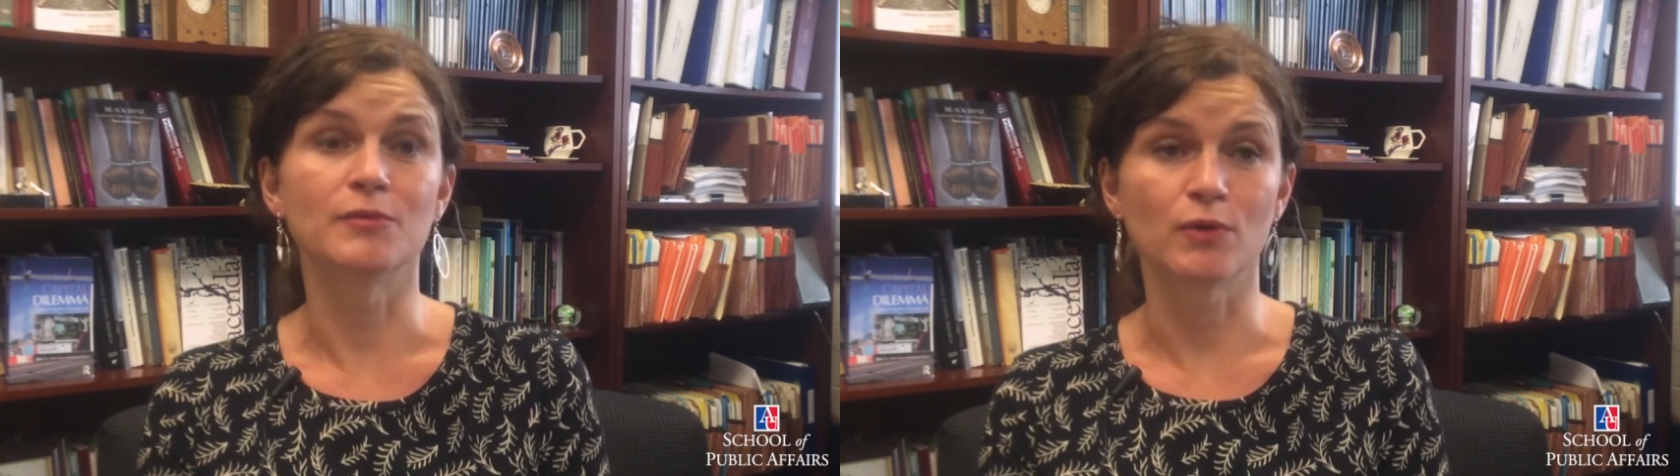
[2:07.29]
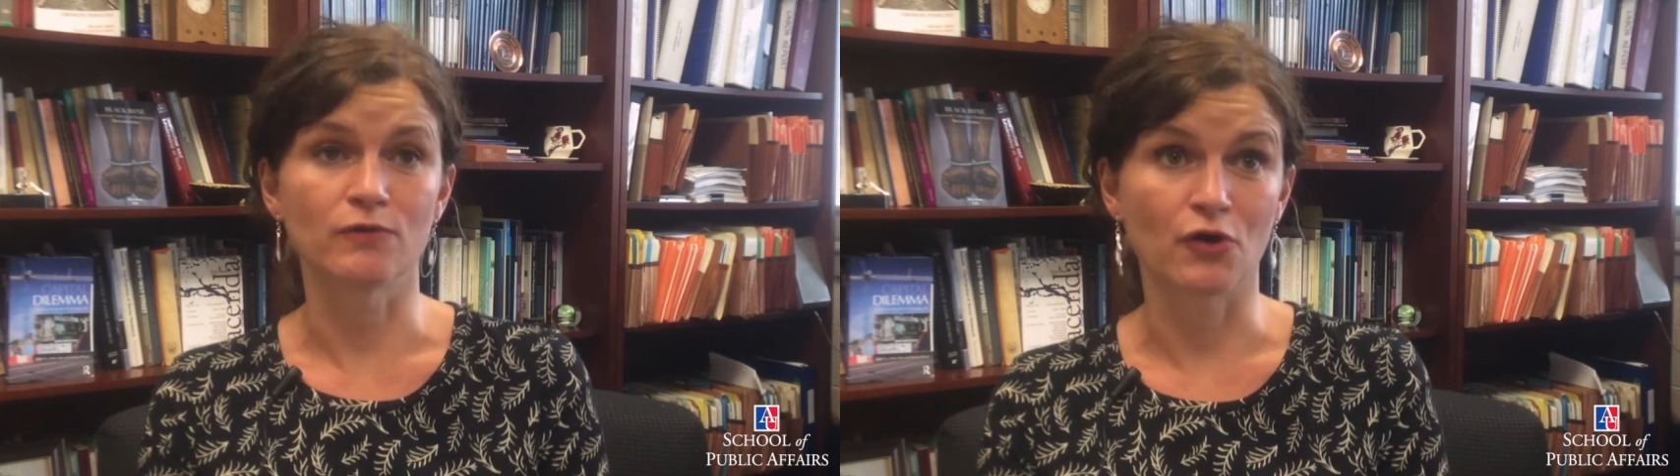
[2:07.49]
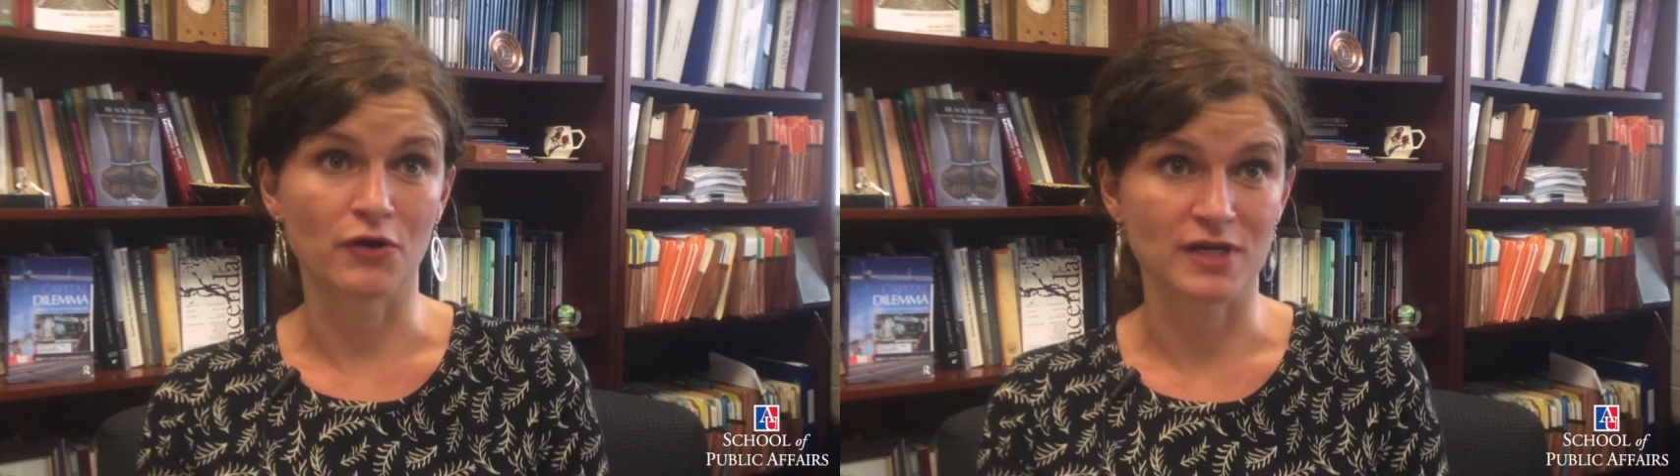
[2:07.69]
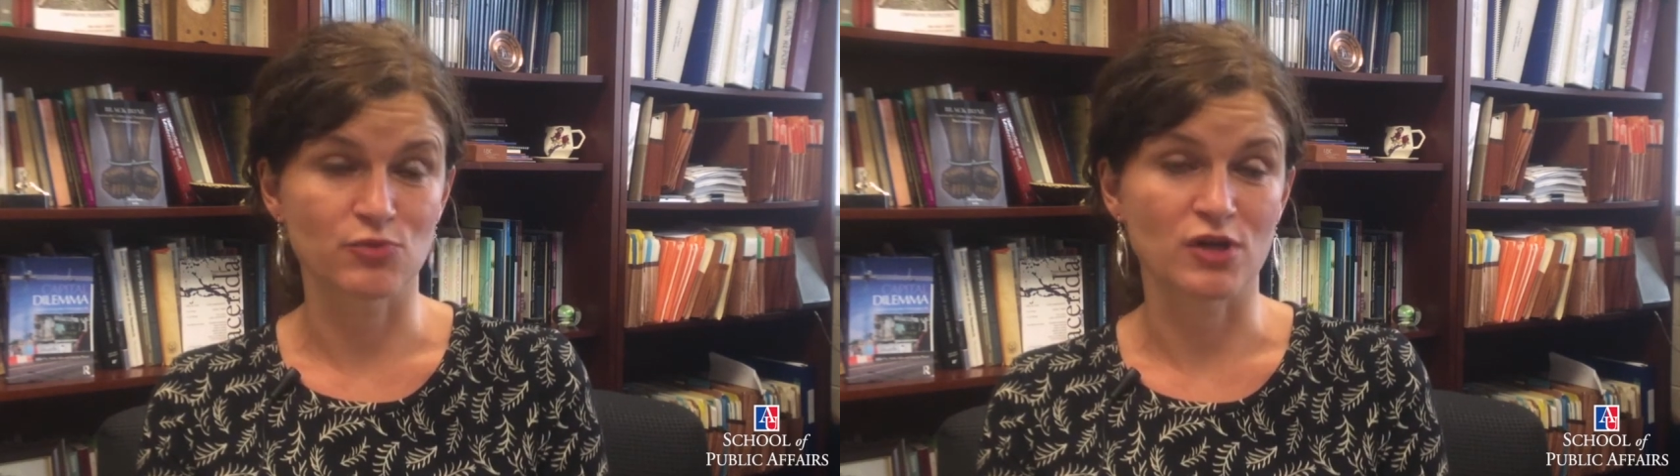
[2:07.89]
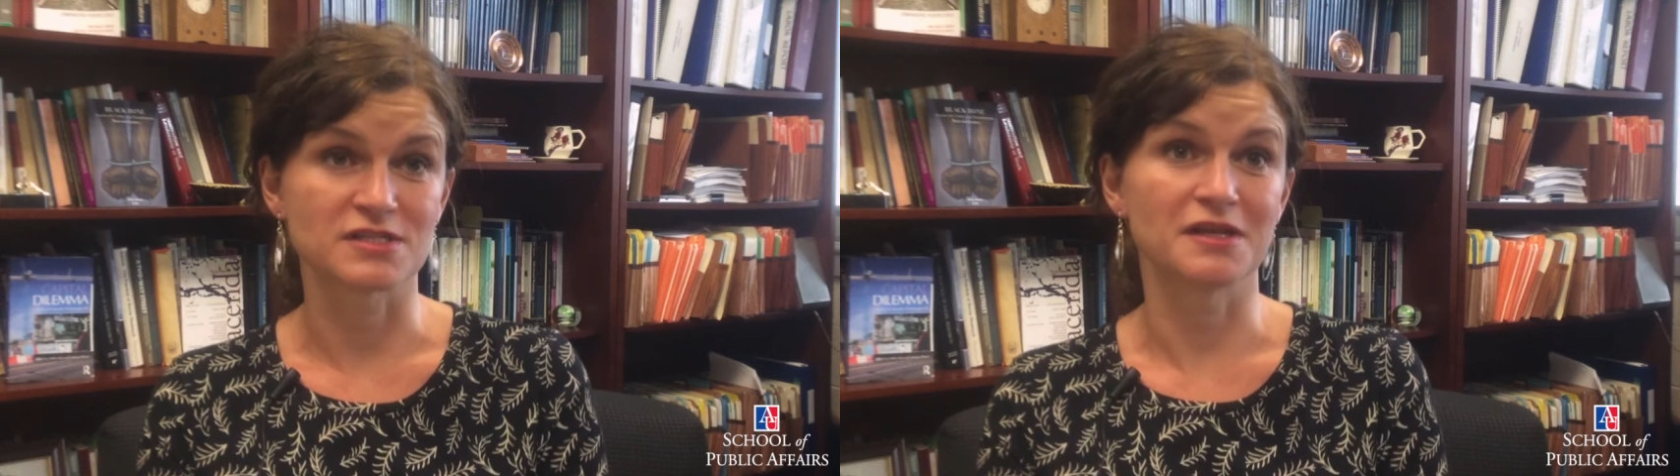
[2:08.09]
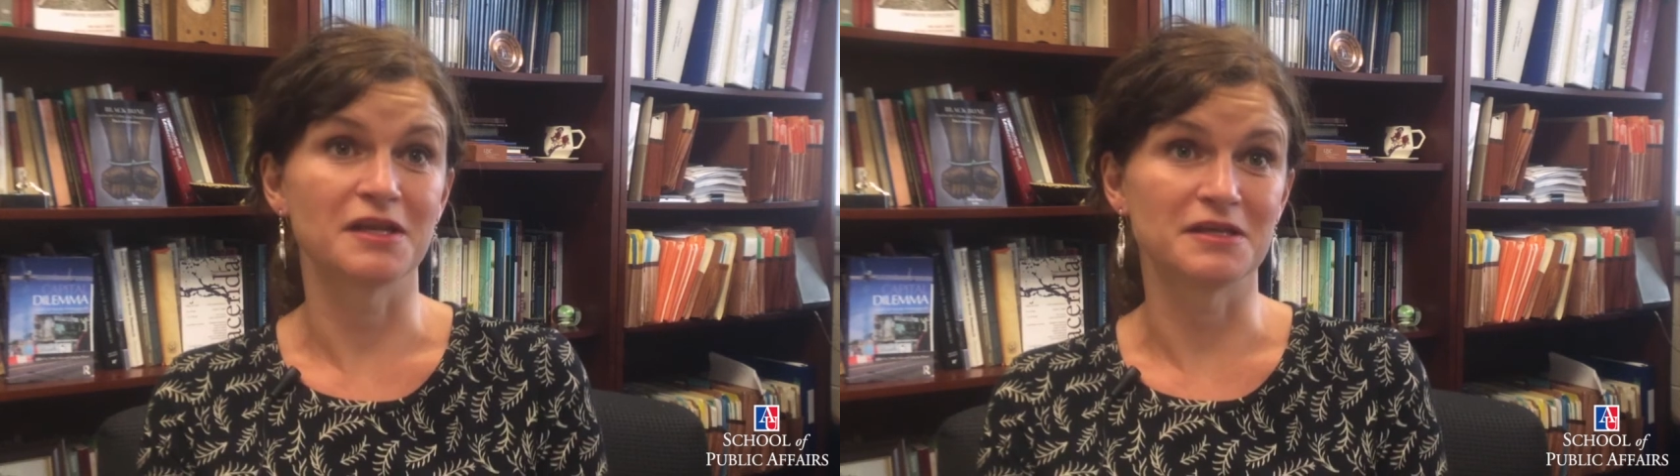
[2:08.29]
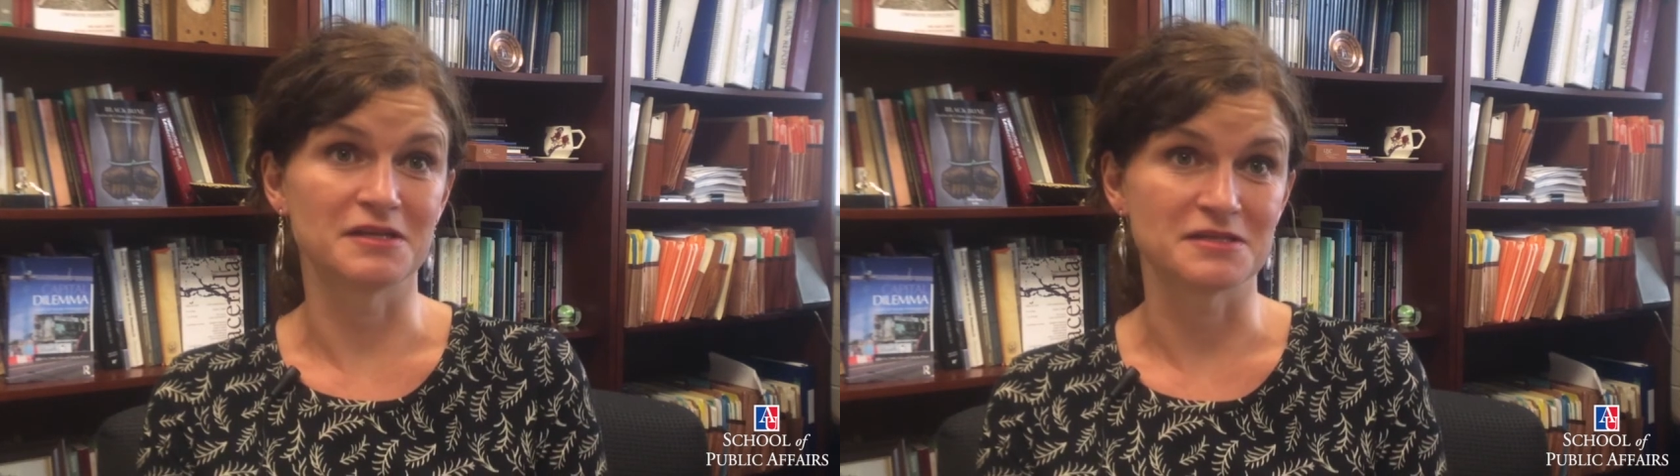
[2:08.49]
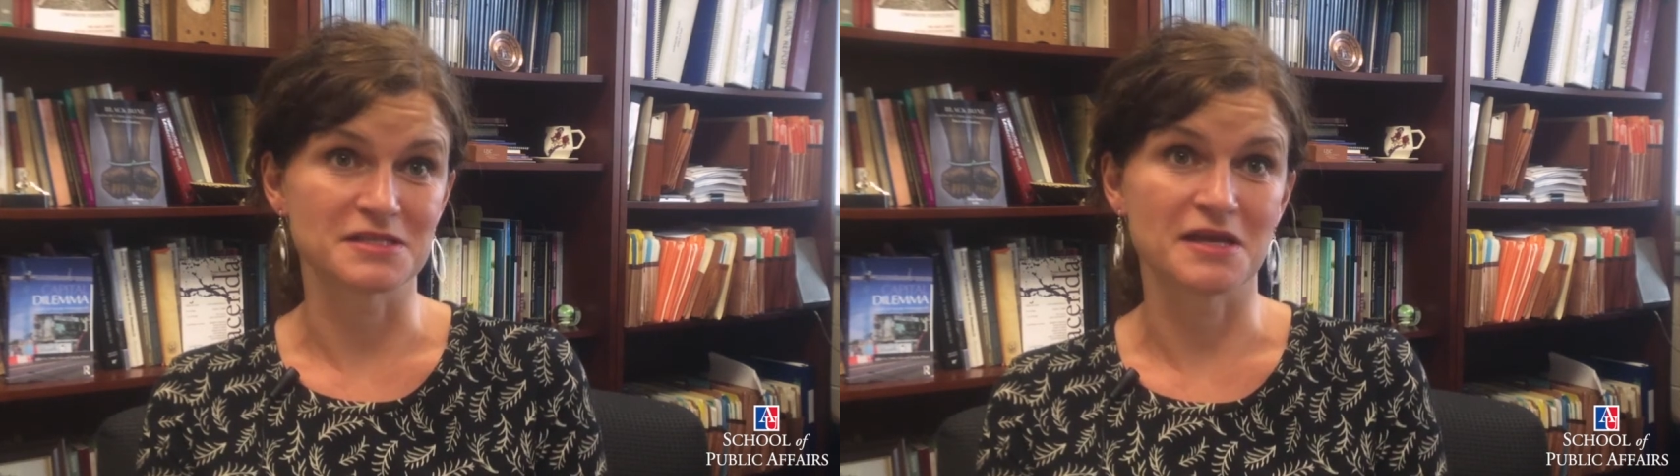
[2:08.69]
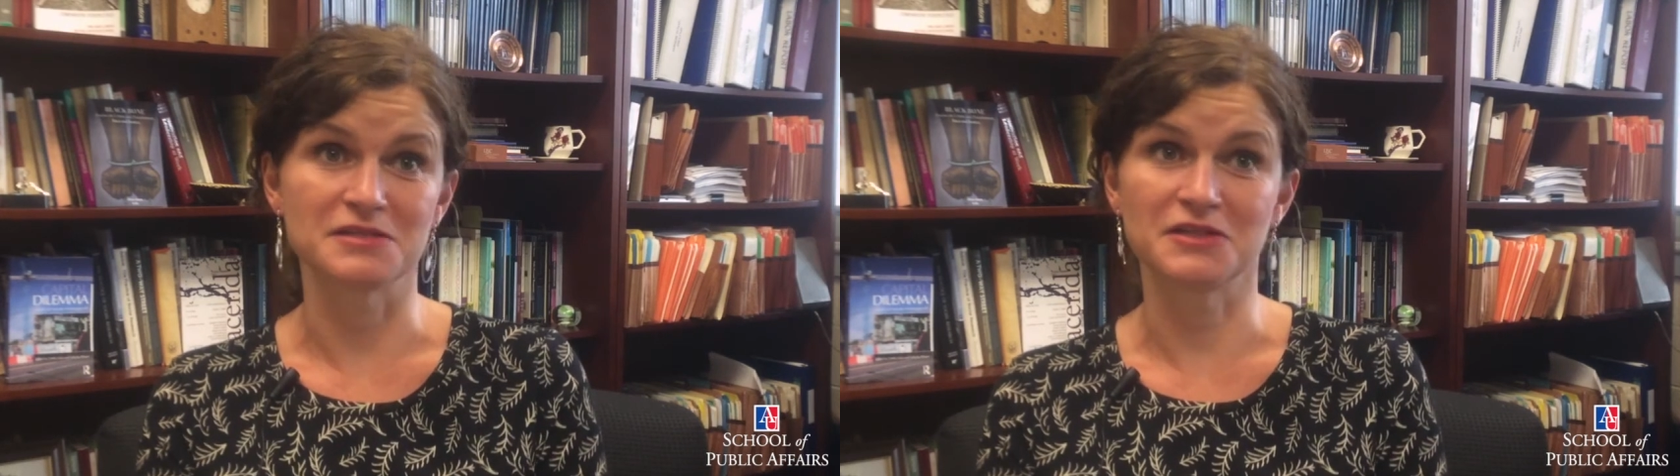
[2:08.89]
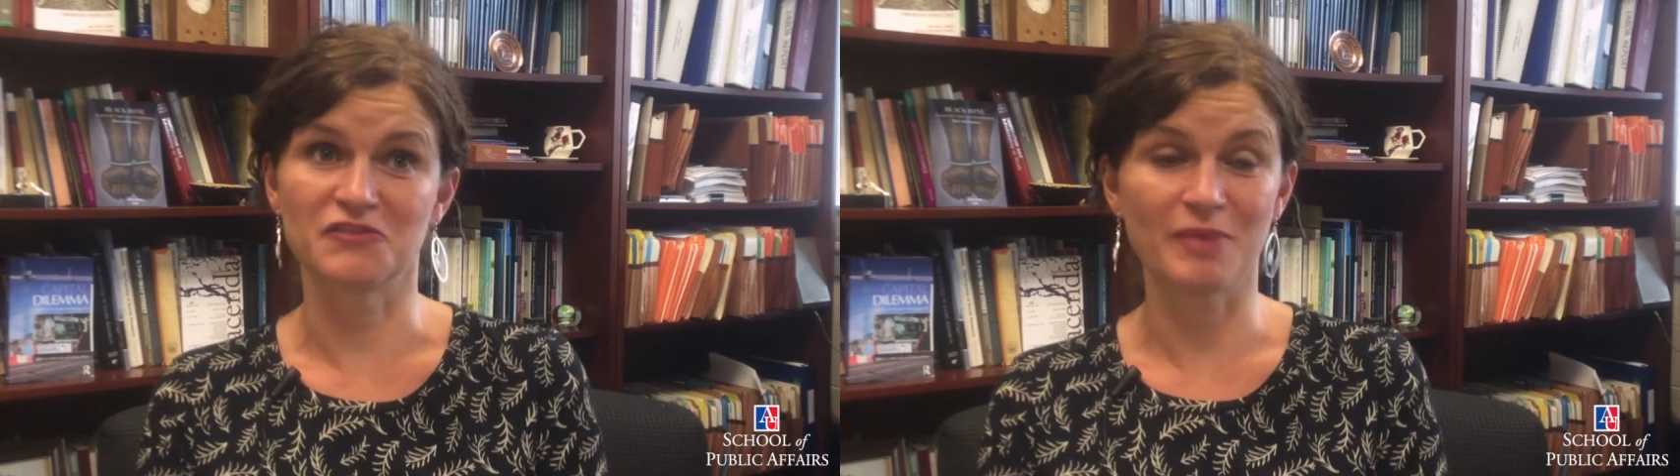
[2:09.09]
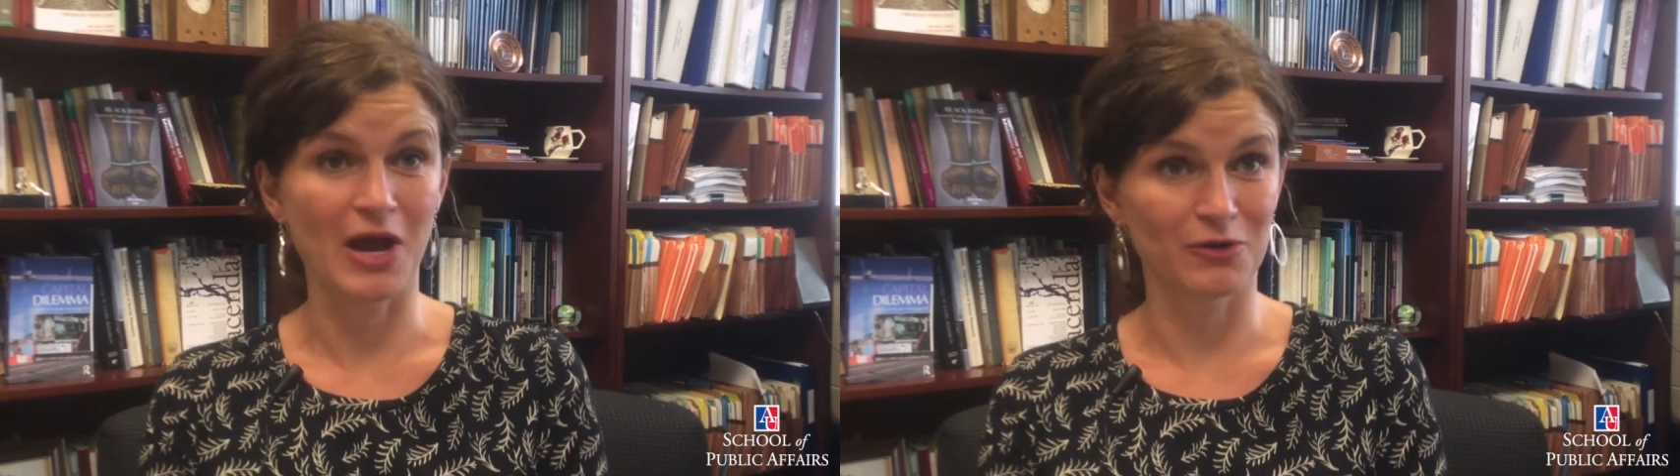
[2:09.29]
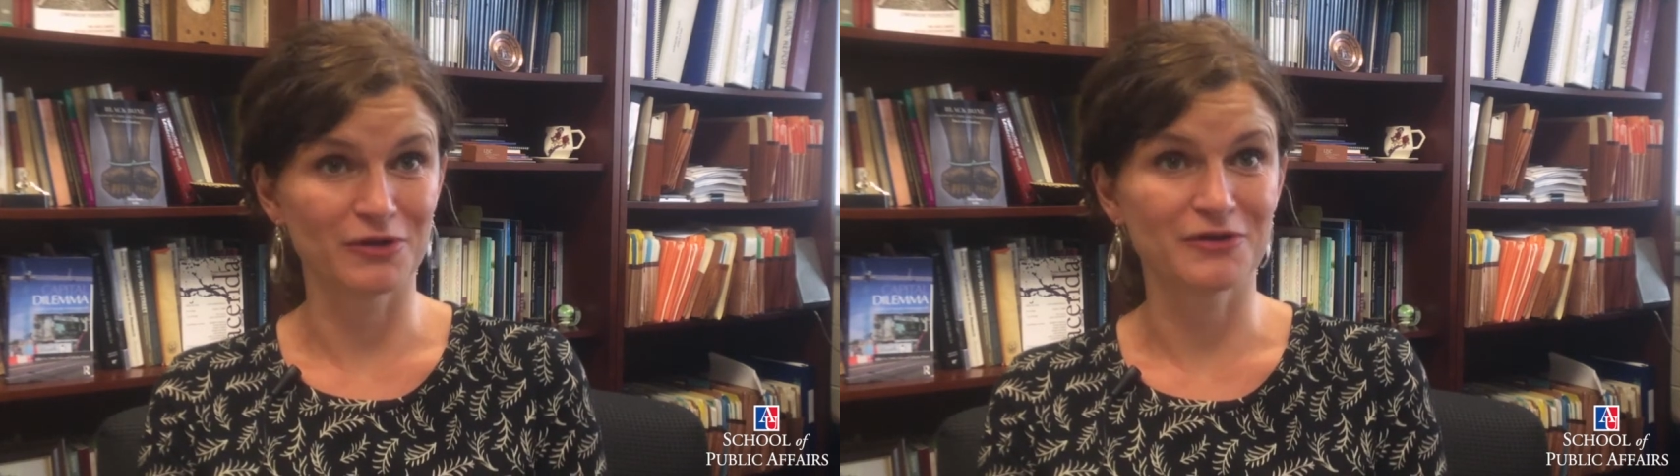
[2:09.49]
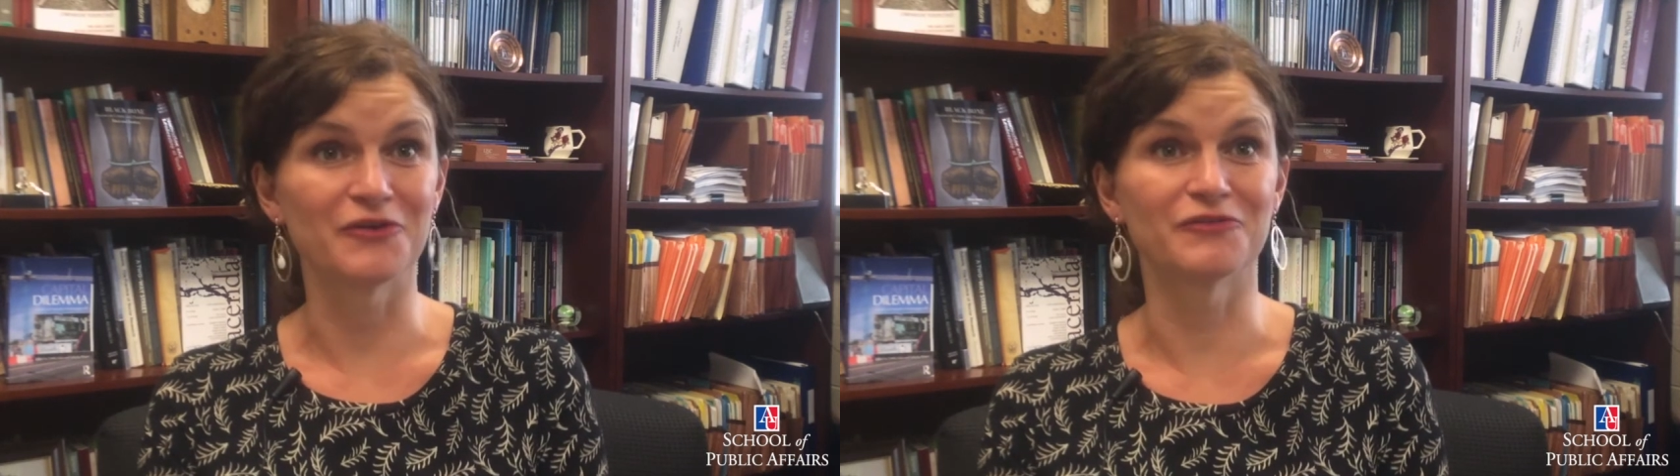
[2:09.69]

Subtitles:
Whoever our next president is has a lot of power